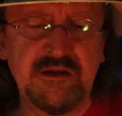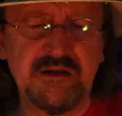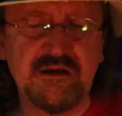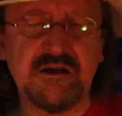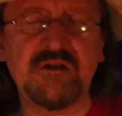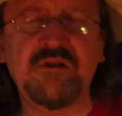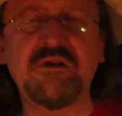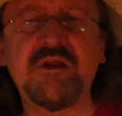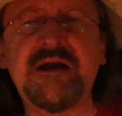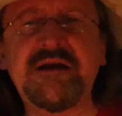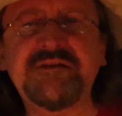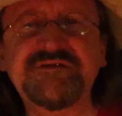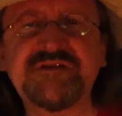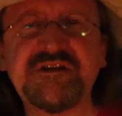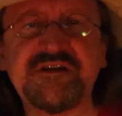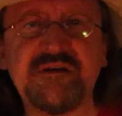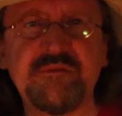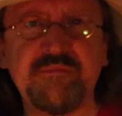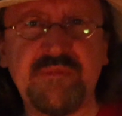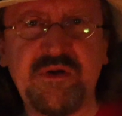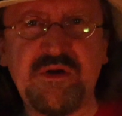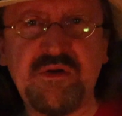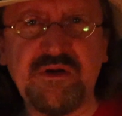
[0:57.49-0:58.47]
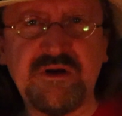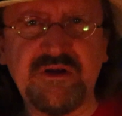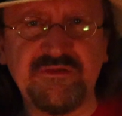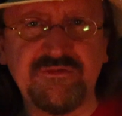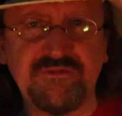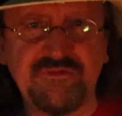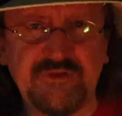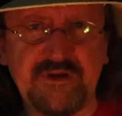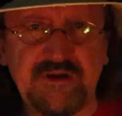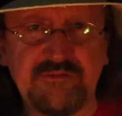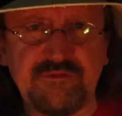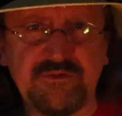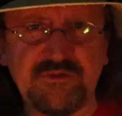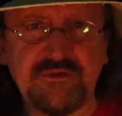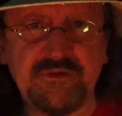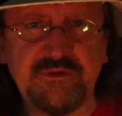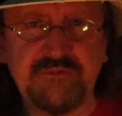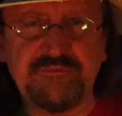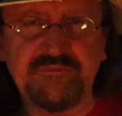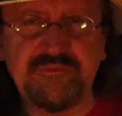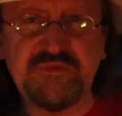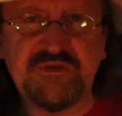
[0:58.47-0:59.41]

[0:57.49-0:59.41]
classic American flavored.